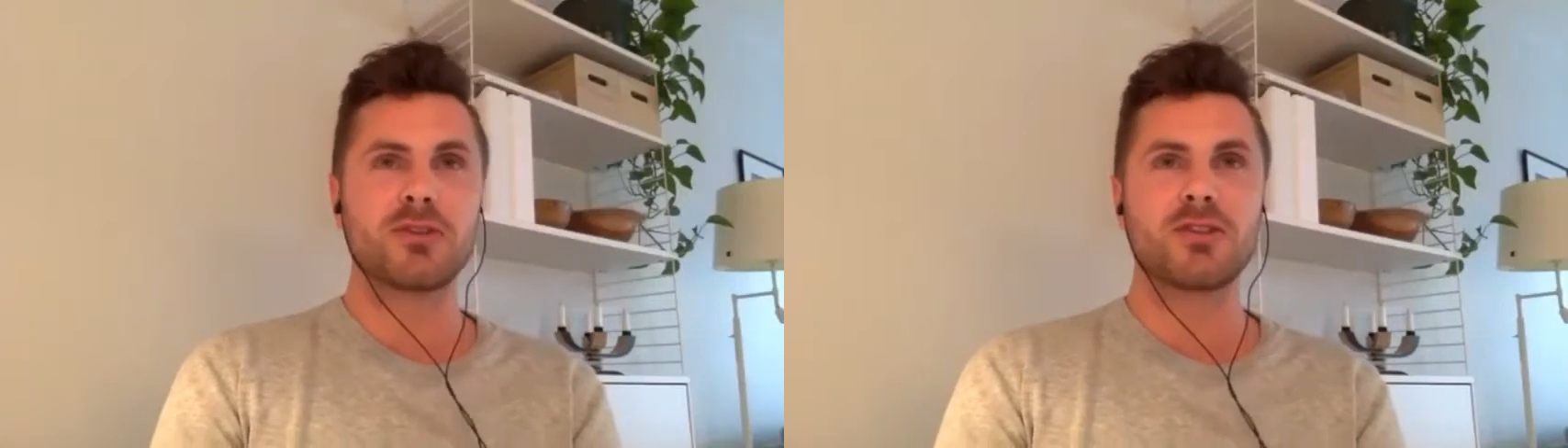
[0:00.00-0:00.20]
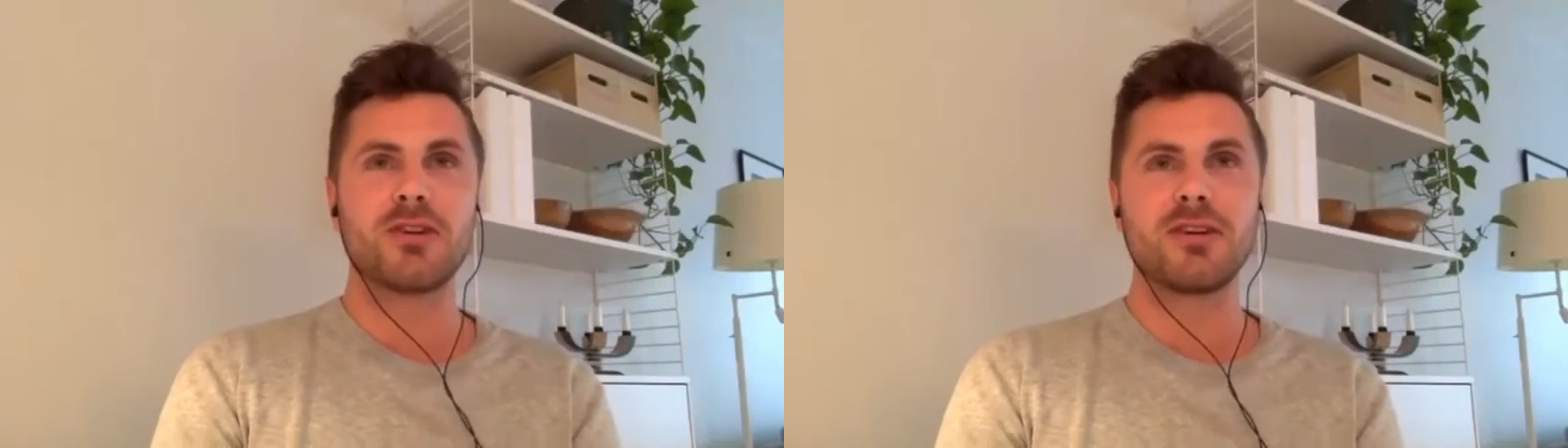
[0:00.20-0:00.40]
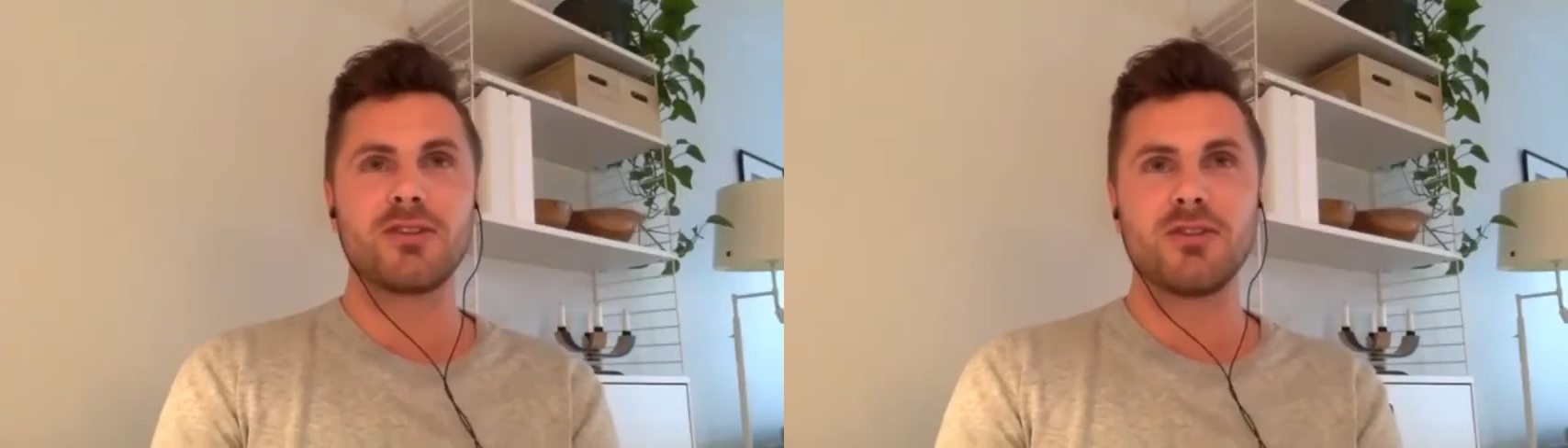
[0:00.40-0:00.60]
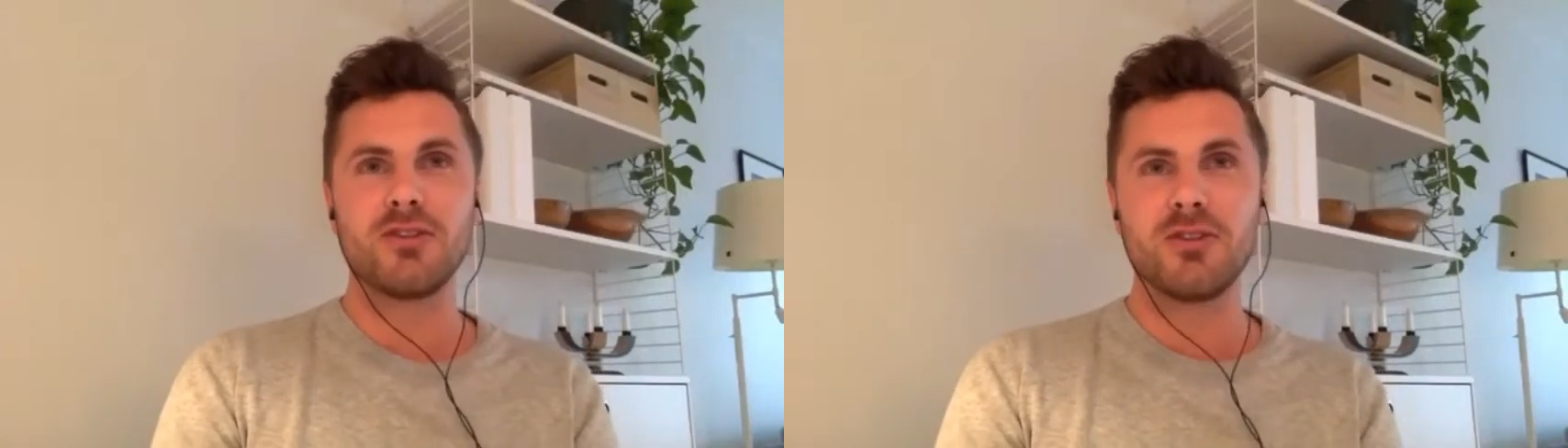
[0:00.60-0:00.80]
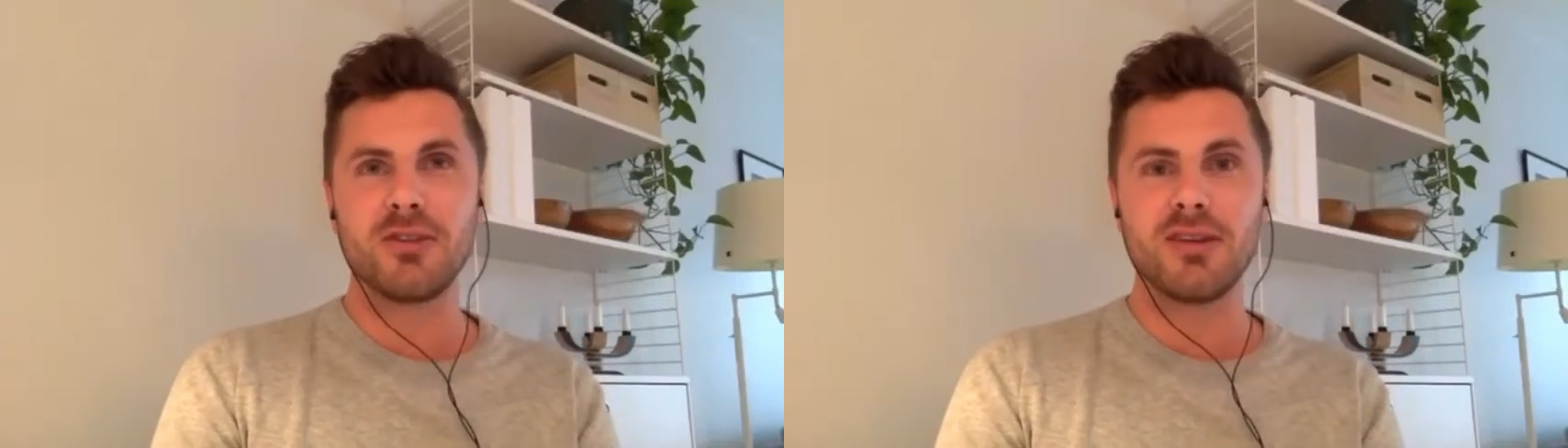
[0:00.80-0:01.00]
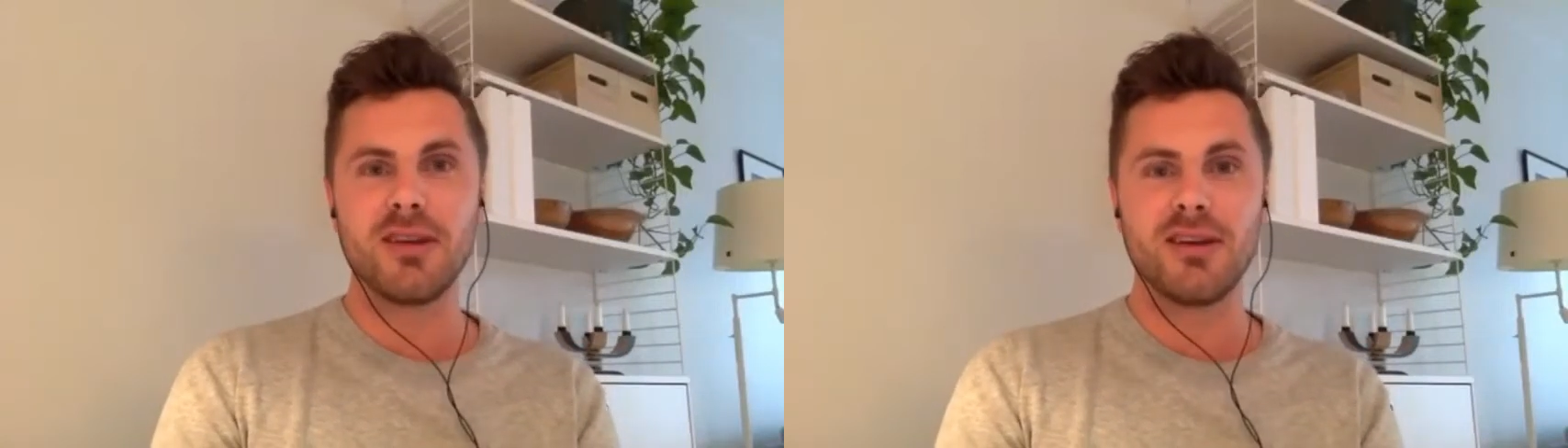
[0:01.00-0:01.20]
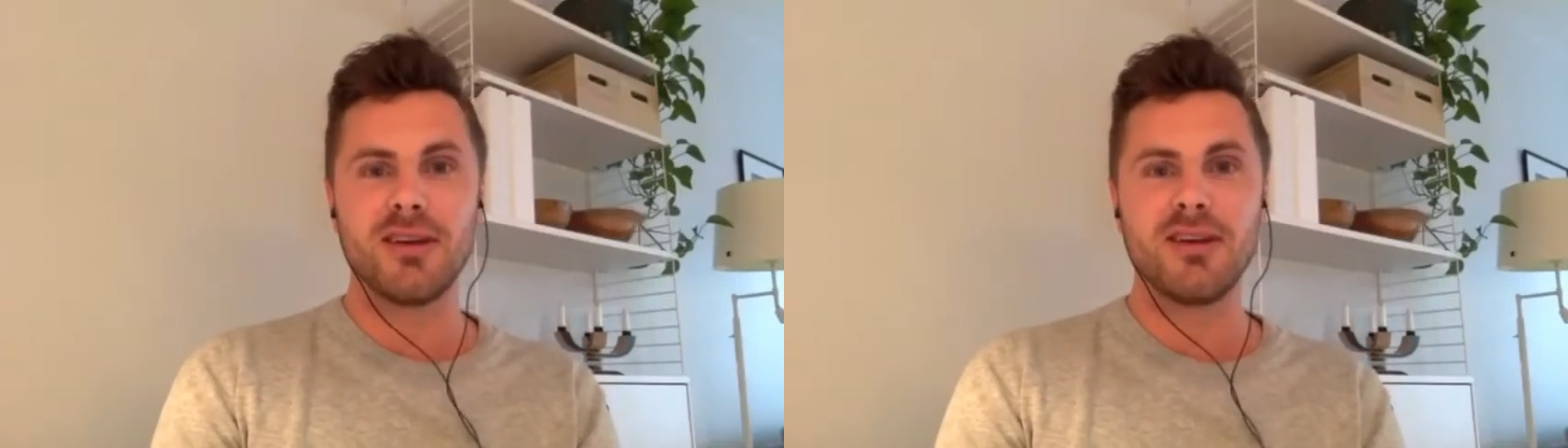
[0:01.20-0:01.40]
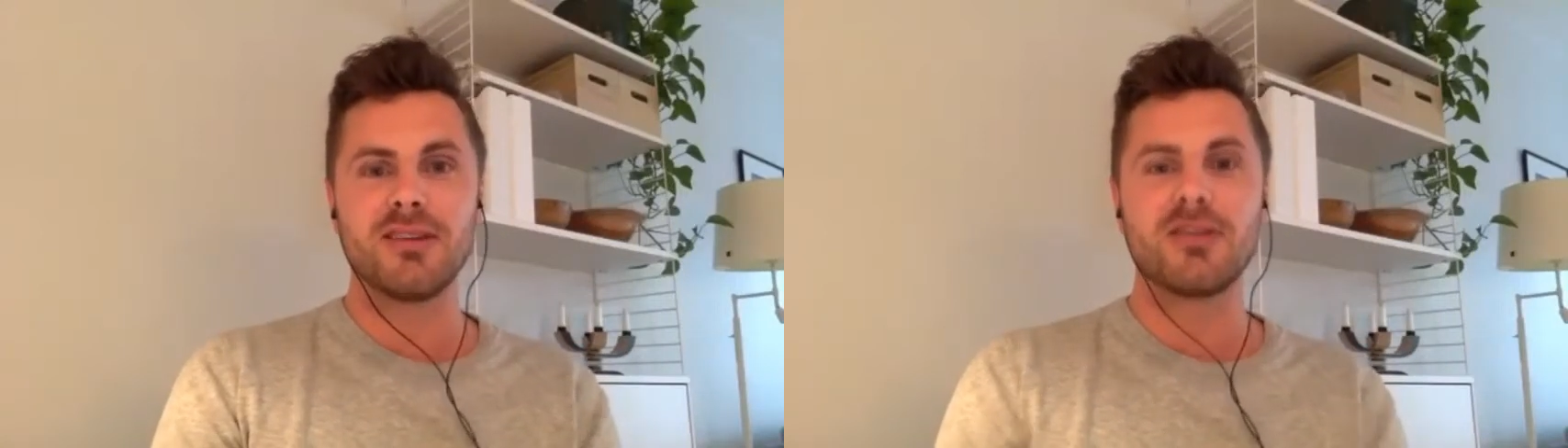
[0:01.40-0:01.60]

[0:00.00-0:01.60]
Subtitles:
are starting to